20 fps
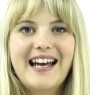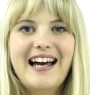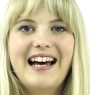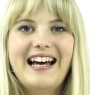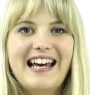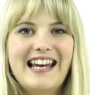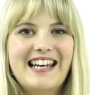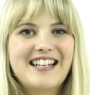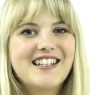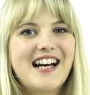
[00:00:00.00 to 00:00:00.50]

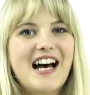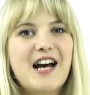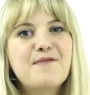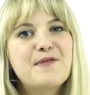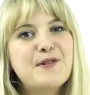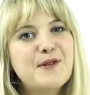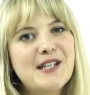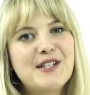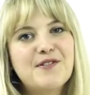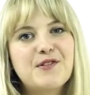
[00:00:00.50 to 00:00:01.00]
Hi, I'm
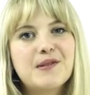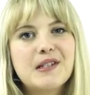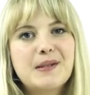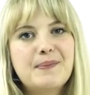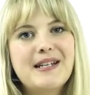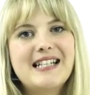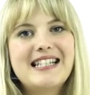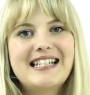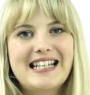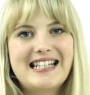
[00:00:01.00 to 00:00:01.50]
Louise from
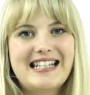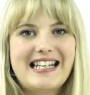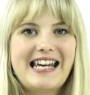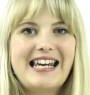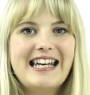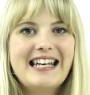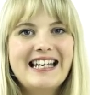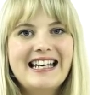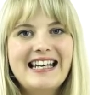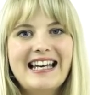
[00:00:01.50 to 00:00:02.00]
Spin
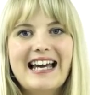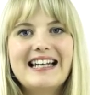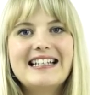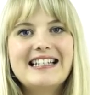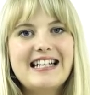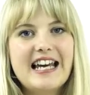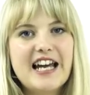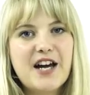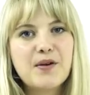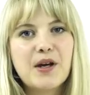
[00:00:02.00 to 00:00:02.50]
City, and
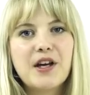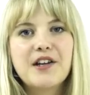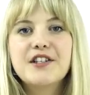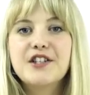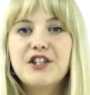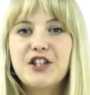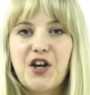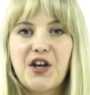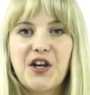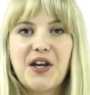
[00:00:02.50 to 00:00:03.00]
today I'm going to
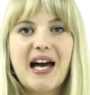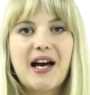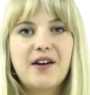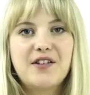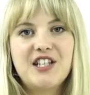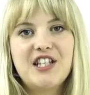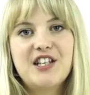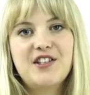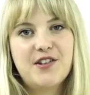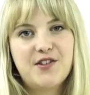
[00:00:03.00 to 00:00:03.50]
show you how
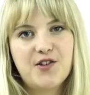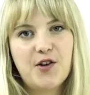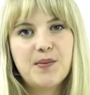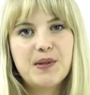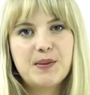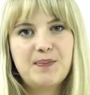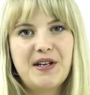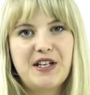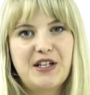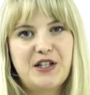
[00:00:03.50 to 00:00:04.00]
to use a drop
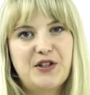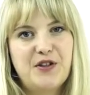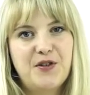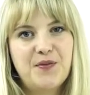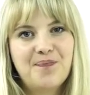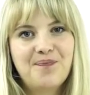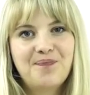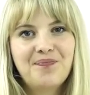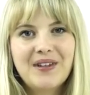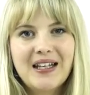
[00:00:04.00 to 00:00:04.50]

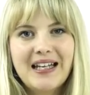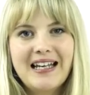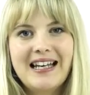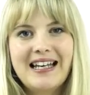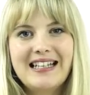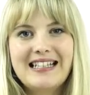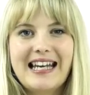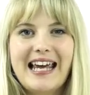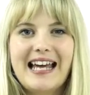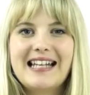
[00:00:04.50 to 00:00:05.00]
spindle.
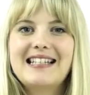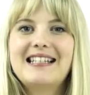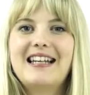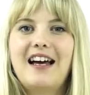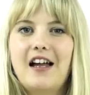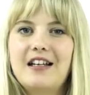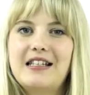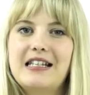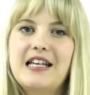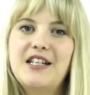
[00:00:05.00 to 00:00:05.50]
To get
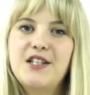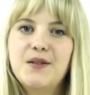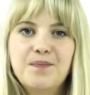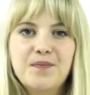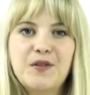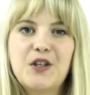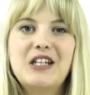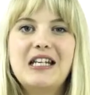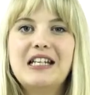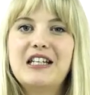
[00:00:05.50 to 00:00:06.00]
started,
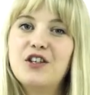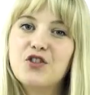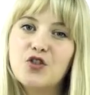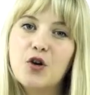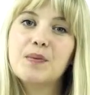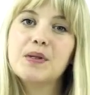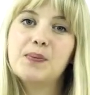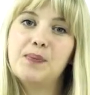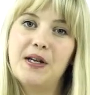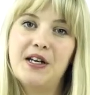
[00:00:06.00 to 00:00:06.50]
you'll need a
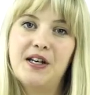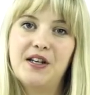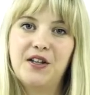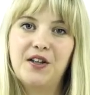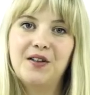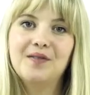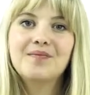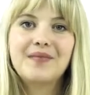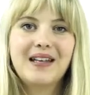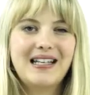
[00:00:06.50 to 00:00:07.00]
drop
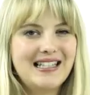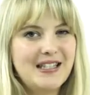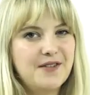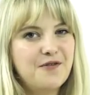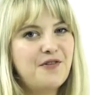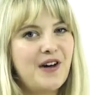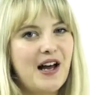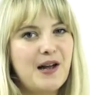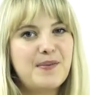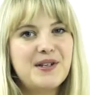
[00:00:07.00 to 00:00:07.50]
spindle and some
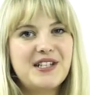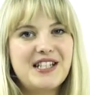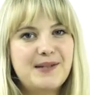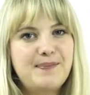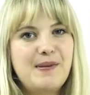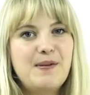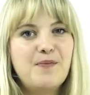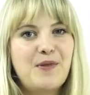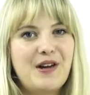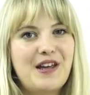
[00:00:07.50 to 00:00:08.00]
fibre to
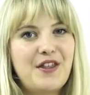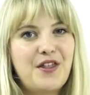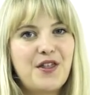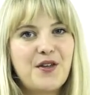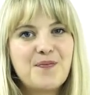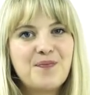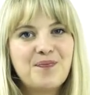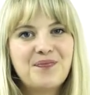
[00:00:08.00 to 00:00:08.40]
spin with.